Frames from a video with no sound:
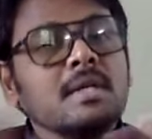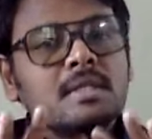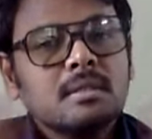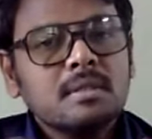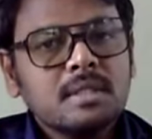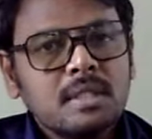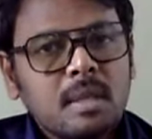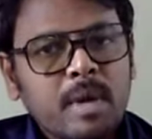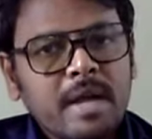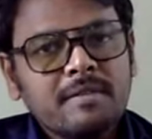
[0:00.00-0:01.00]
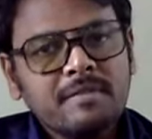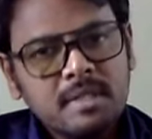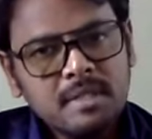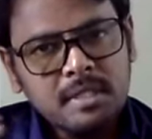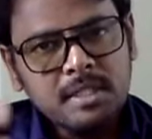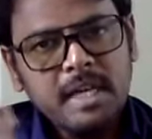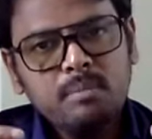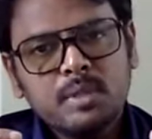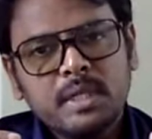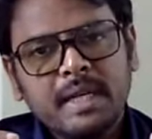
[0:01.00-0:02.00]
So some kind of it's the
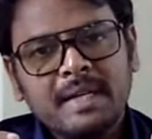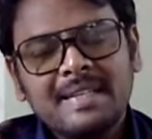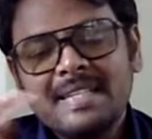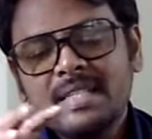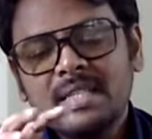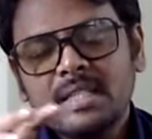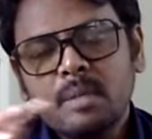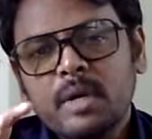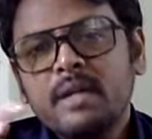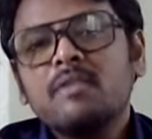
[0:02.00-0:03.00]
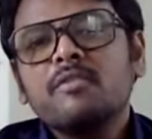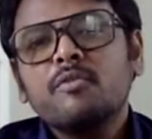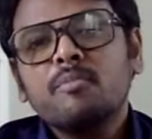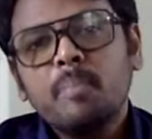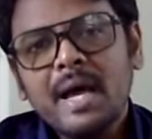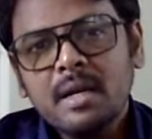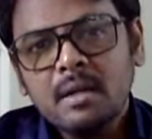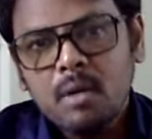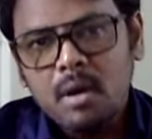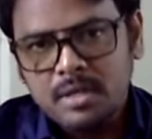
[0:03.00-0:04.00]
same thing. That is some kind of
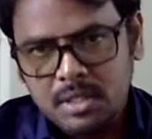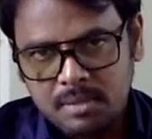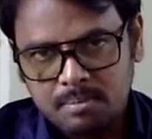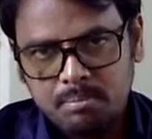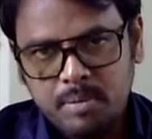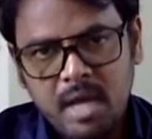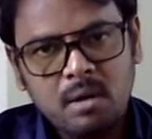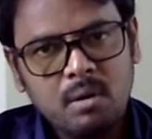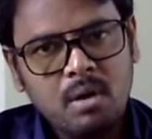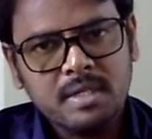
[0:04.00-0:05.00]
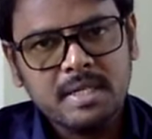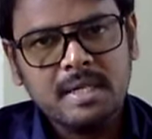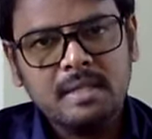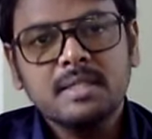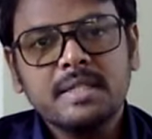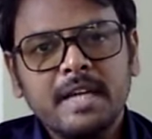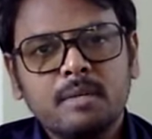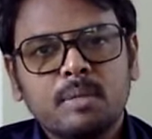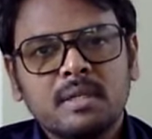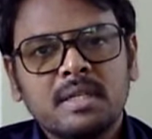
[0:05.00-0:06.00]
paradoxical
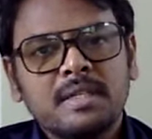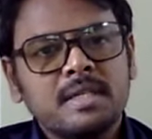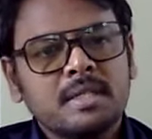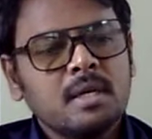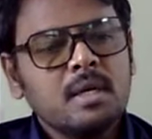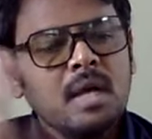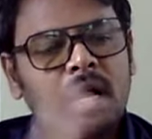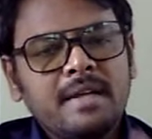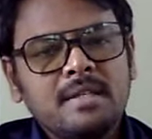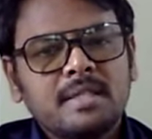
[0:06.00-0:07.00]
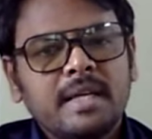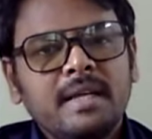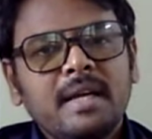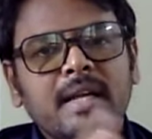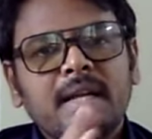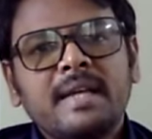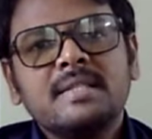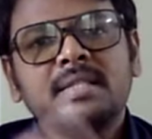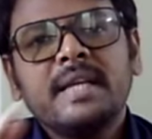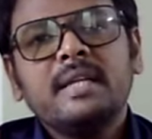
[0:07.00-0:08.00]
statement. That is, I say and I
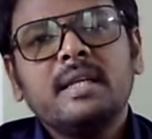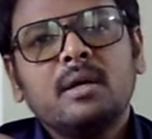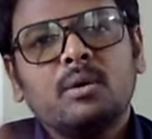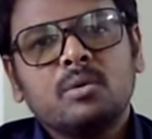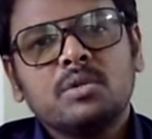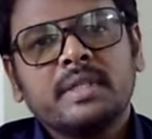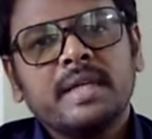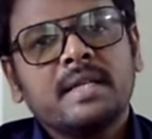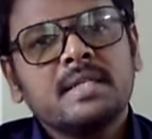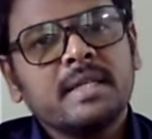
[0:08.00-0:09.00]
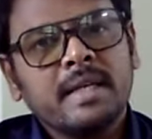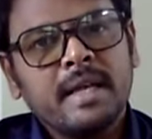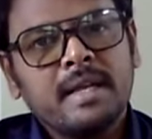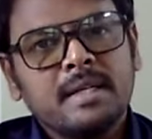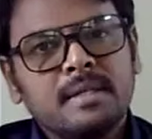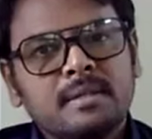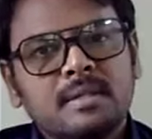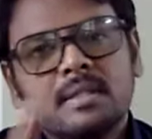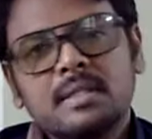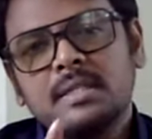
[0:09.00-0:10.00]
say no to that again.
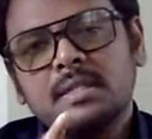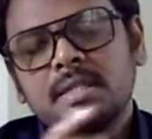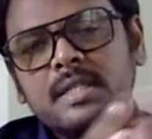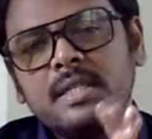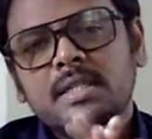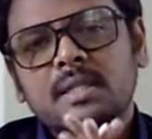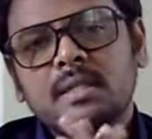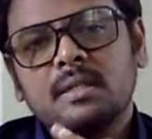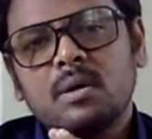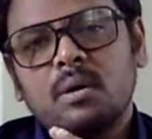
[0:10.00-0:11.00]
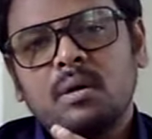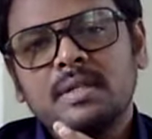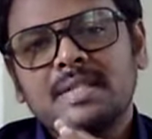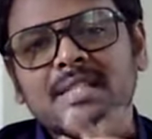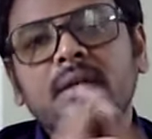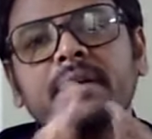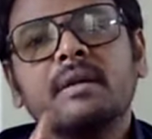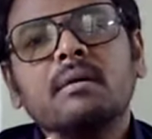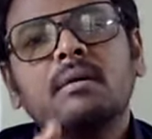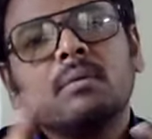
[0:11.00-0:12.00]
This is called
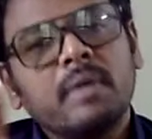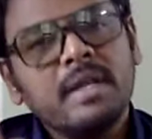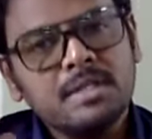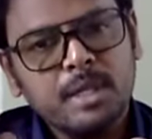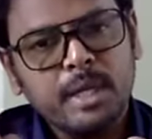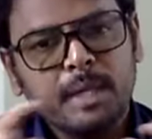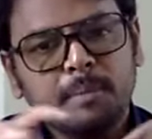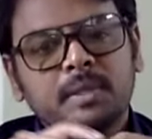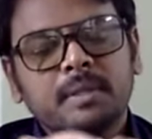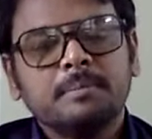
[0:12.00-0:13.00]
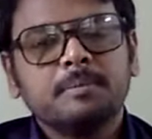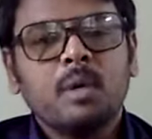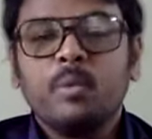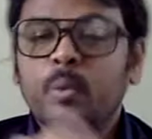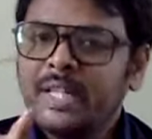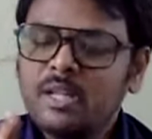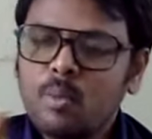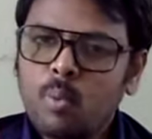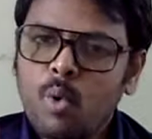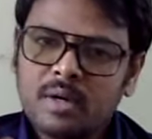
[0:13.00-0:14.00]
circular reasoning within the
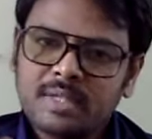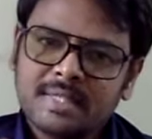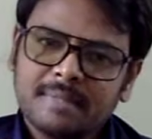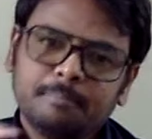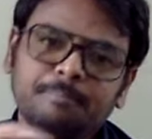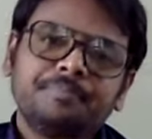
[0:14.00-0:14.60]
box.